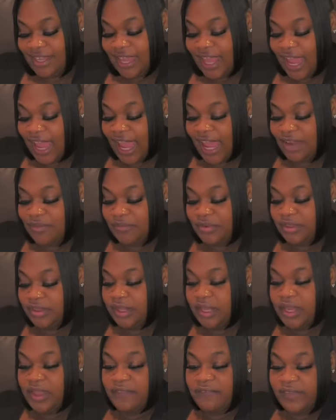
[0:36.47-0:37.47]
I
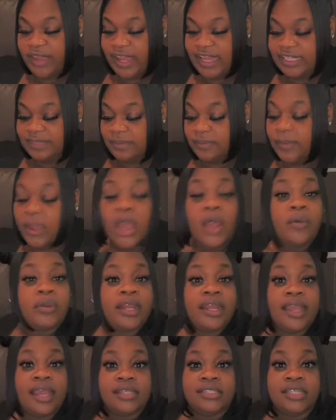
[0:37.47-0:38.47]
really advise people. Oh, and I
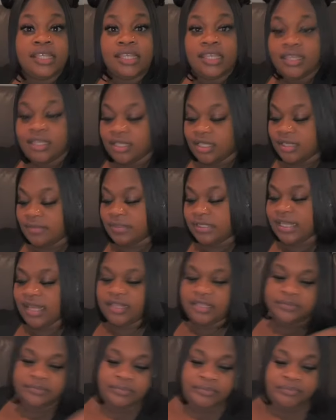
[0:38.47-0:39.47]
got chicken
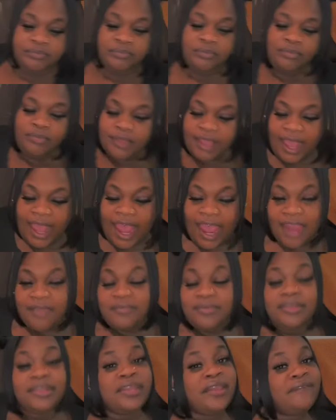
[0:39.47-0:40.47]
masala. I
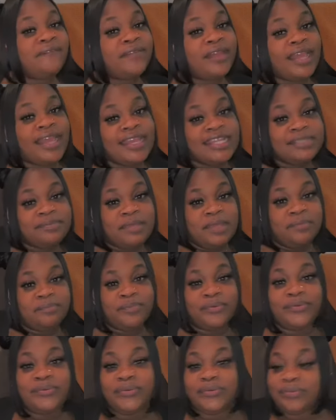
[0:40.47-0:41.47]
really advise
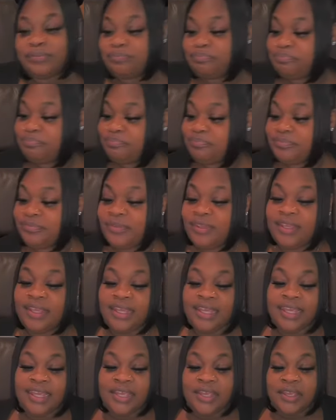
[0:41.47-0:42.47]
people,
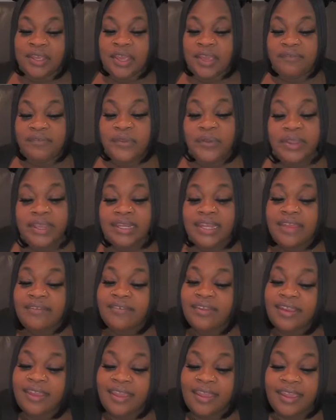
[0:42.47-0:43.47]
if you ain't never
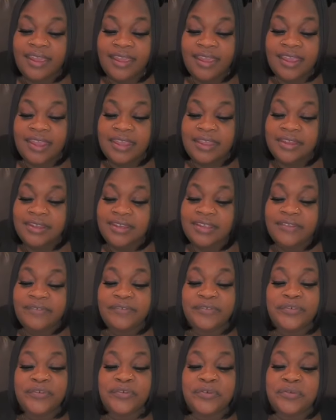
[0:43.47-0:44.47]
had Indian
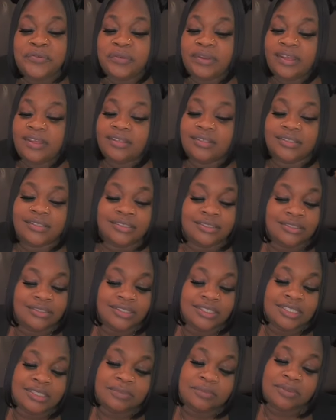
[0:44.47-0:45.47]
food,
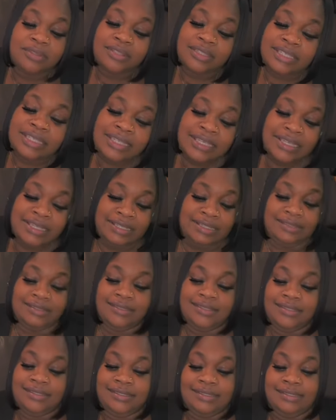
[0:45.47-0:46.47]
just
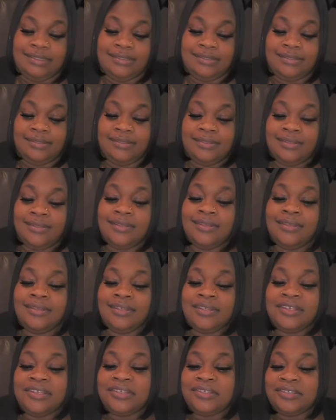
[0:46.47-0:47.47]
please
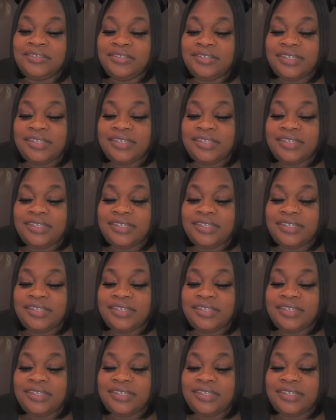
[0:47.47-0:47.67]
do